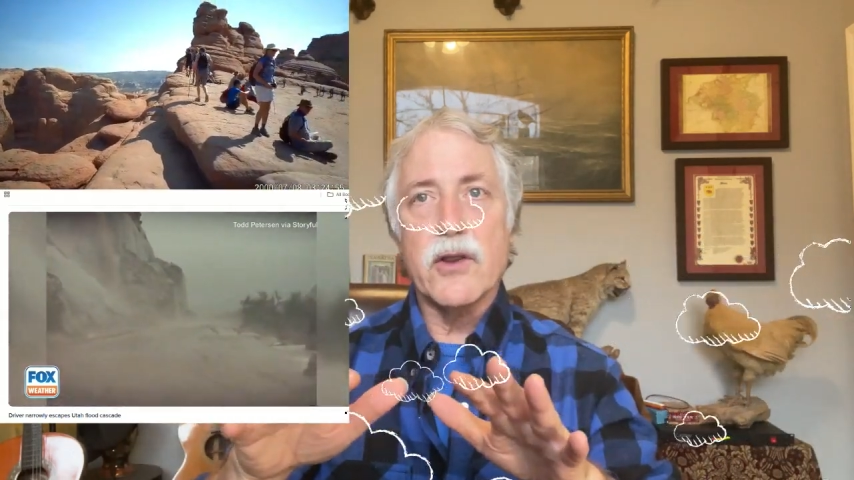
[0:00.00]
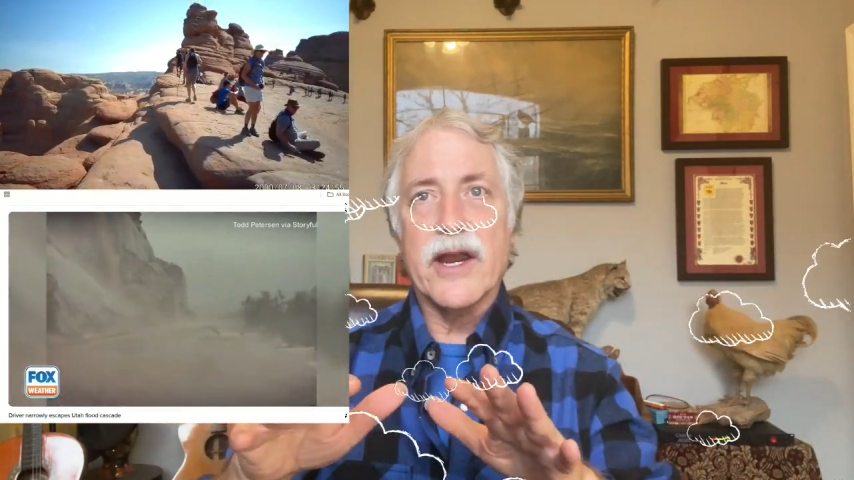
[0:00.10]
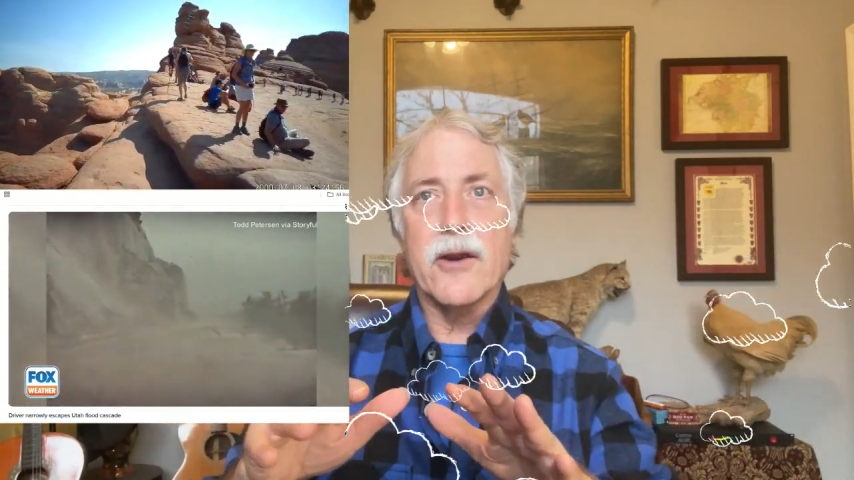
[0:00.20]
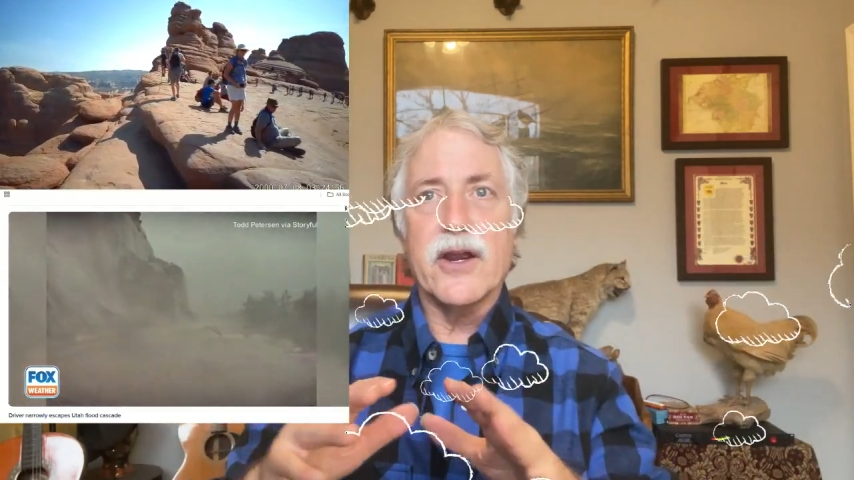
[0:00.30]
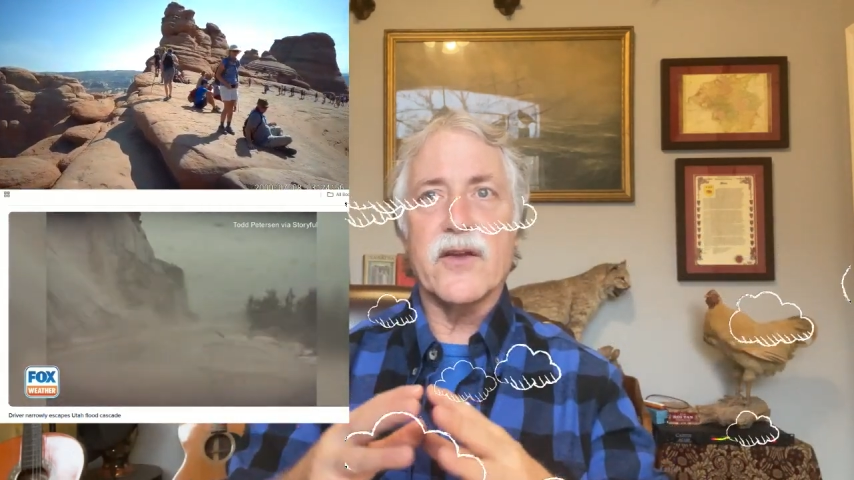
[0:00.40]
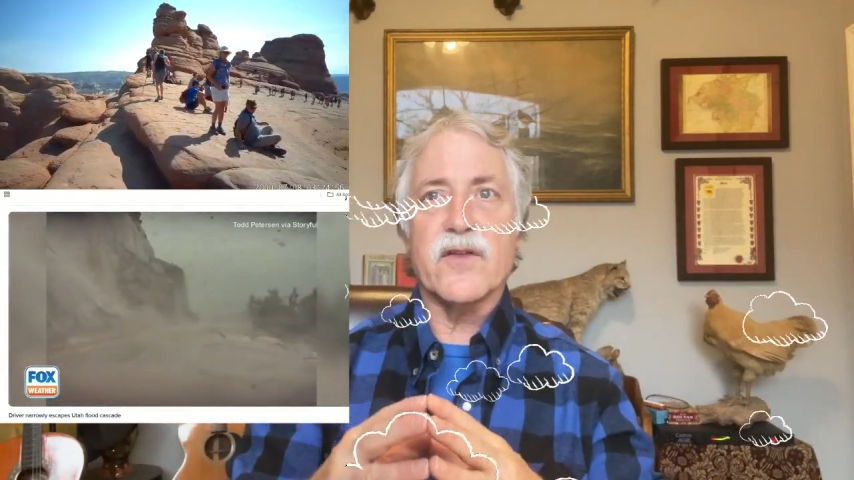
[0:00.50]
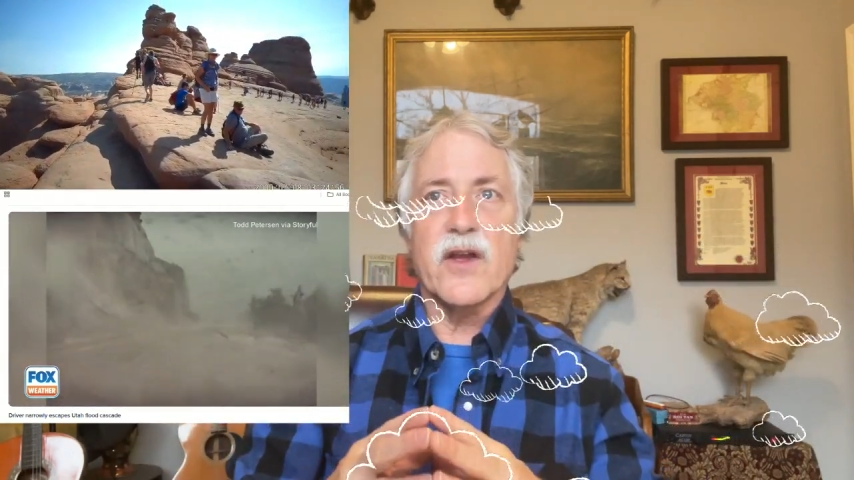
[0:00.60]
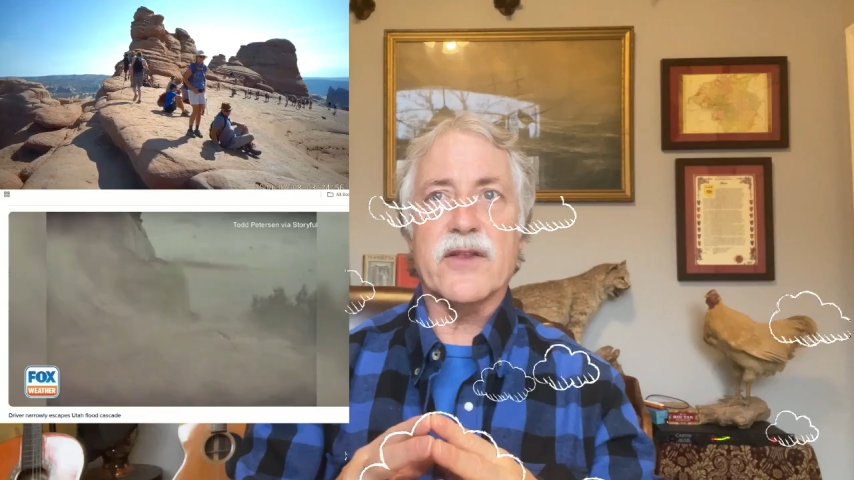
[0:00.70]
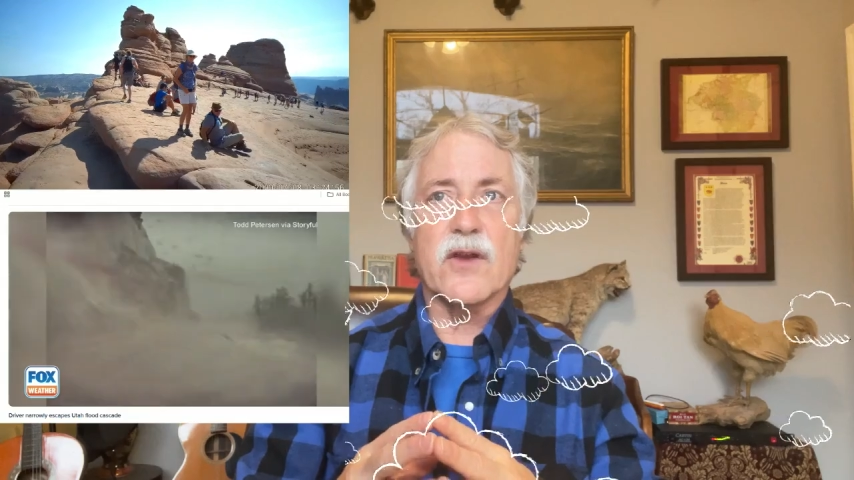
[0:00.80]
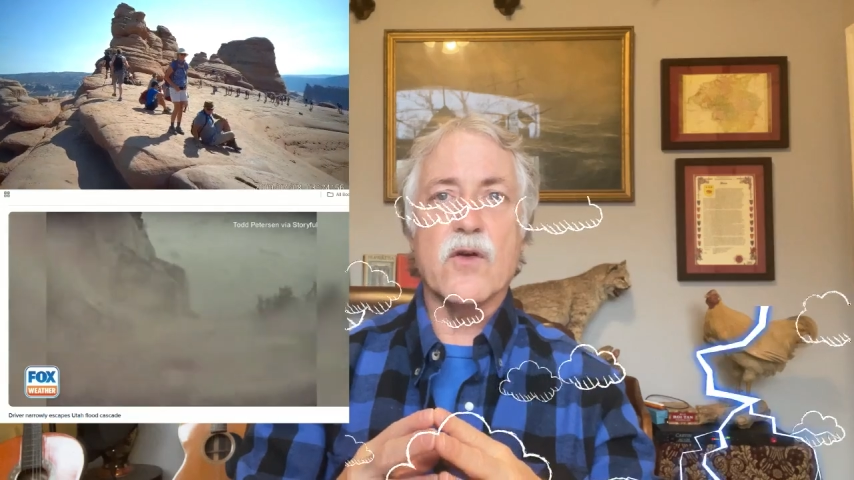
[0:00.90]
areas
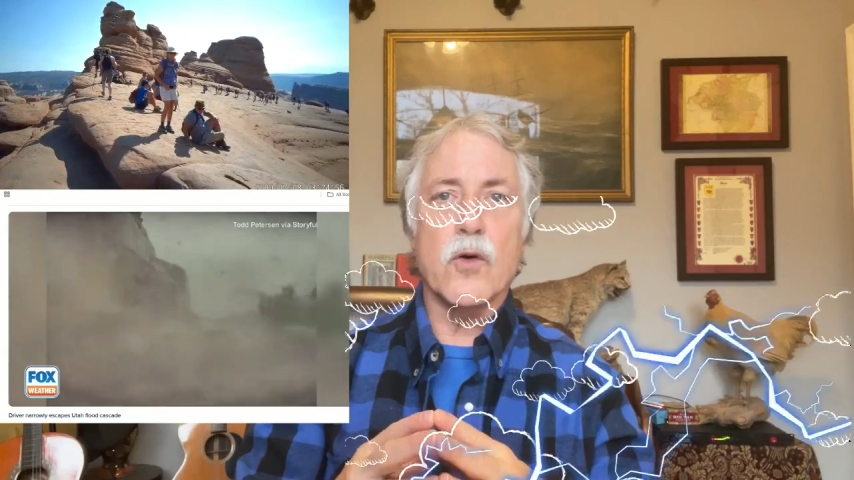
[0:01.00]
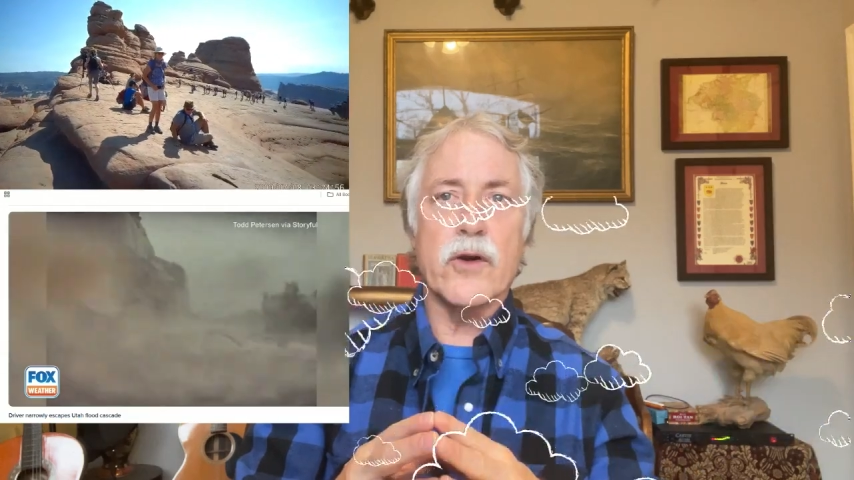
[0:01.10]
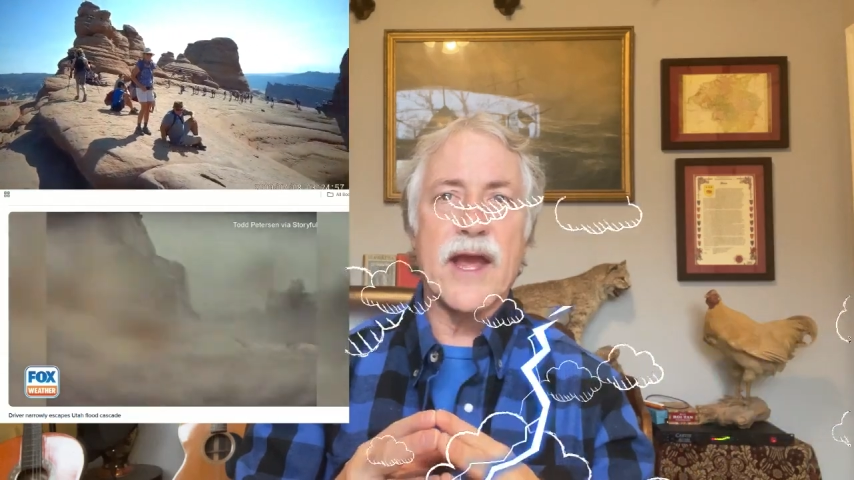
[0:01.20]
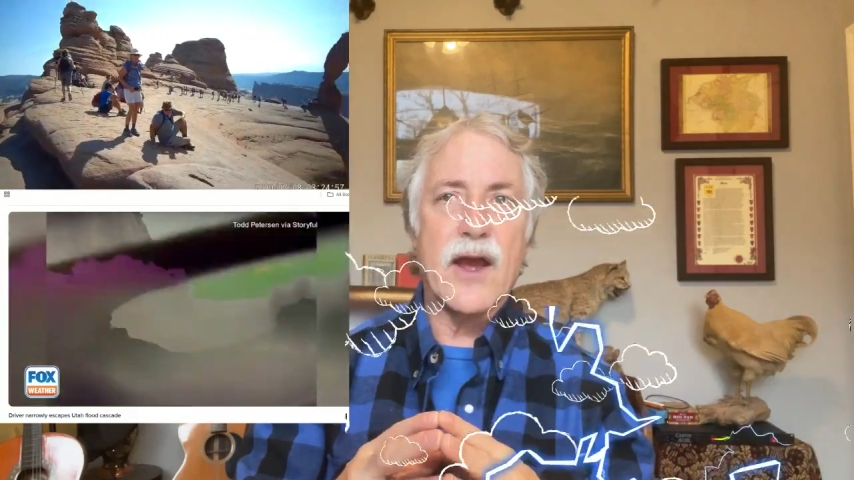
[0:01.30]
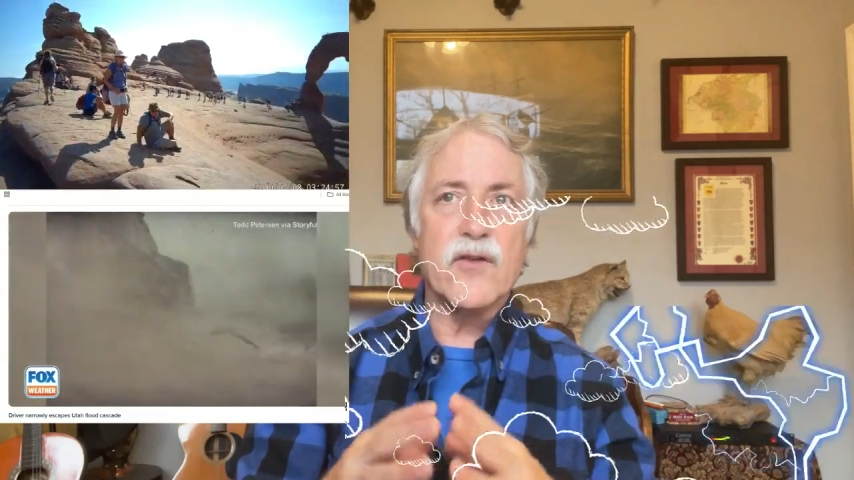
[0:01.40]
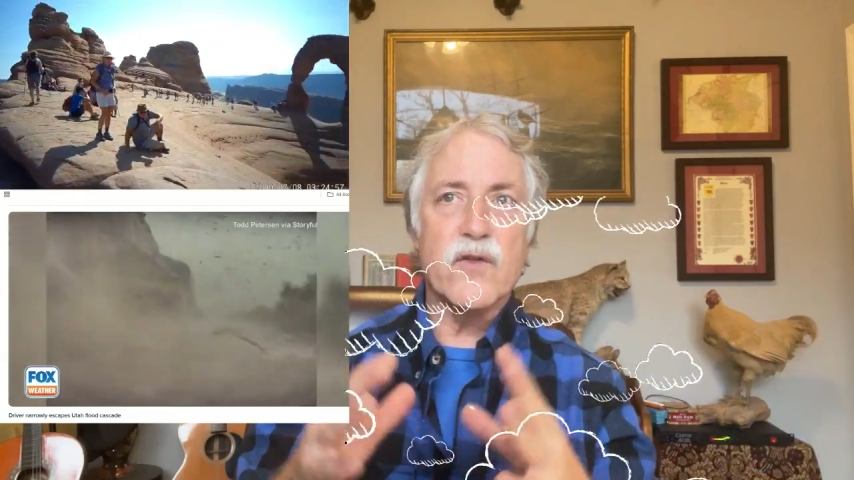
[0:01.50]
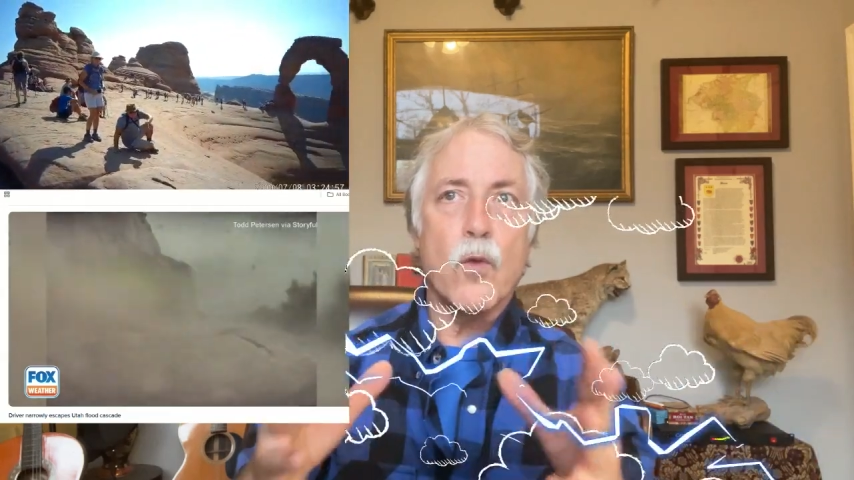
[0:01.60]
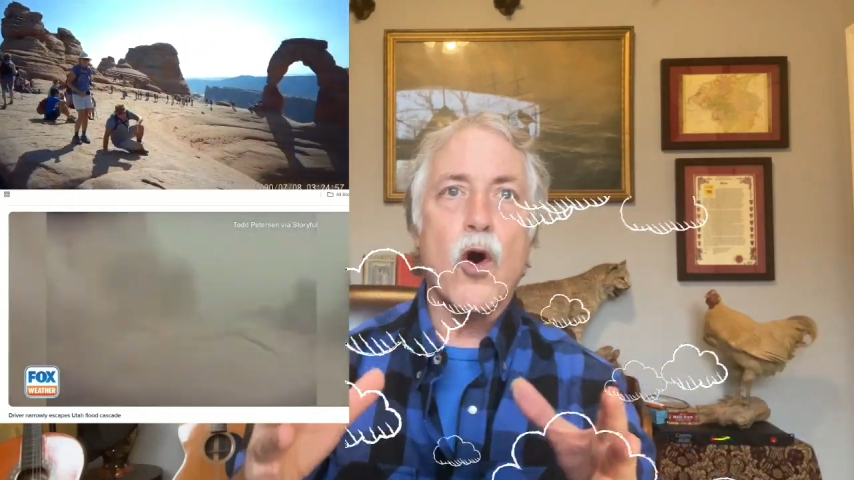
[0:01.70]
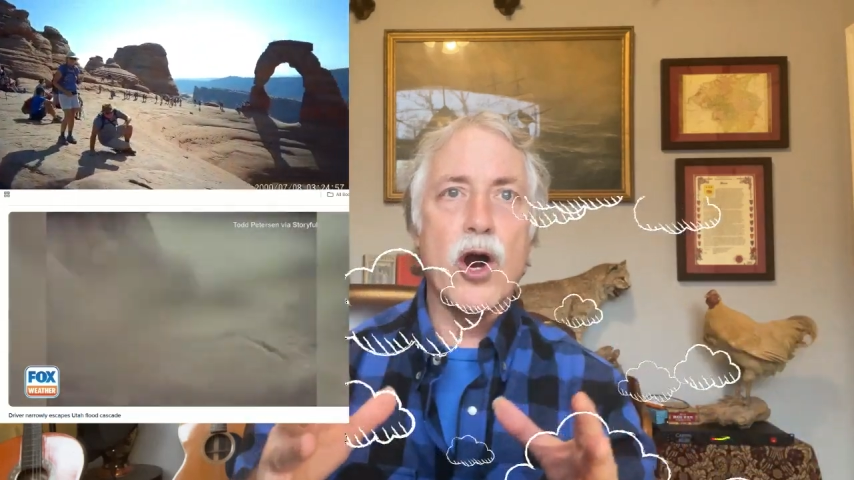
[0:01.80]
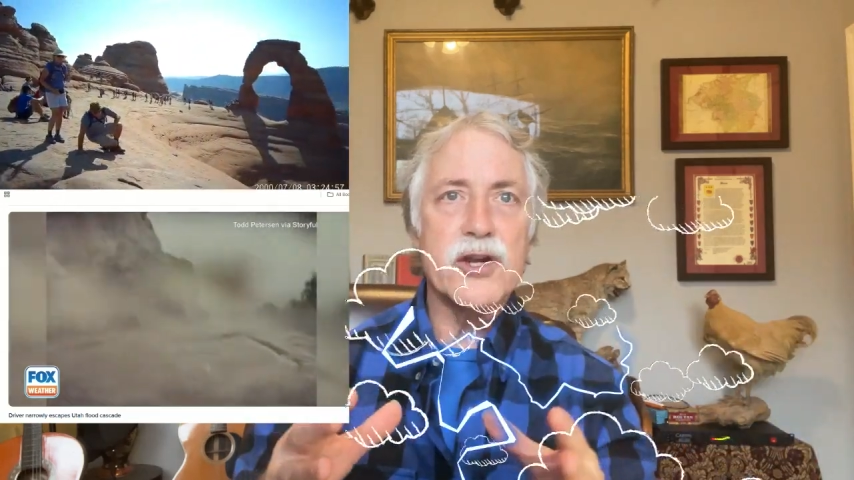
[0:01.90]
like the courthouse
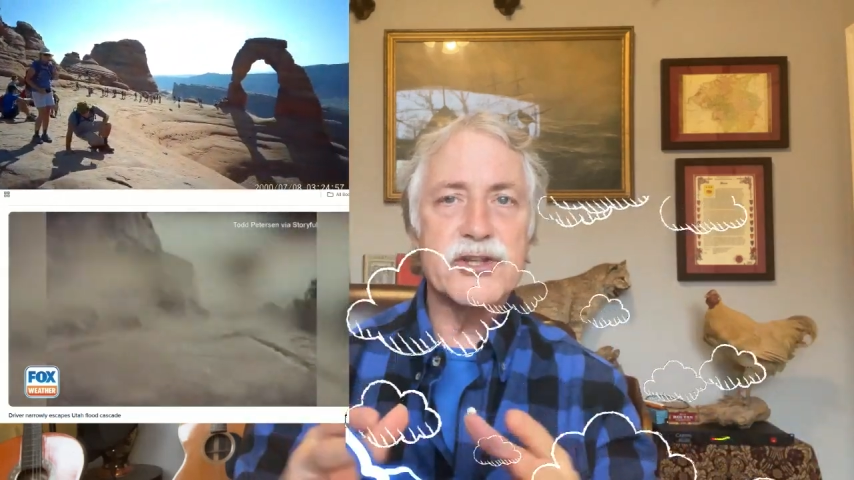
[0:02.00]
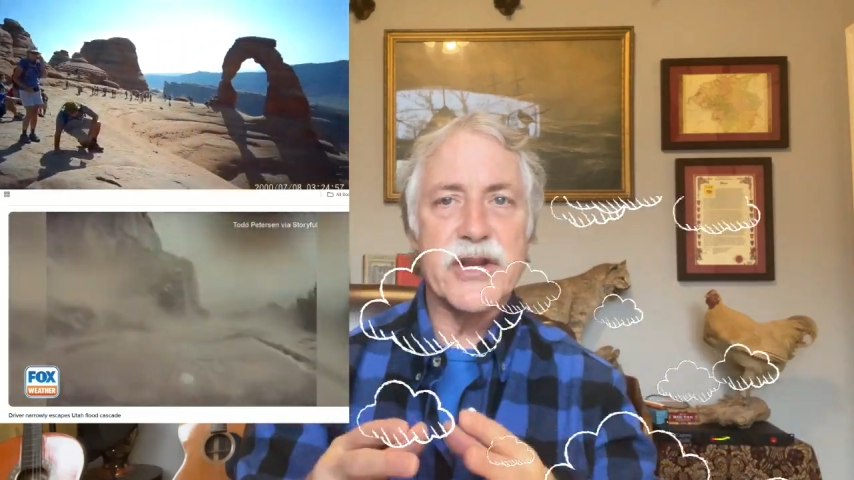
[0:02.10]
wash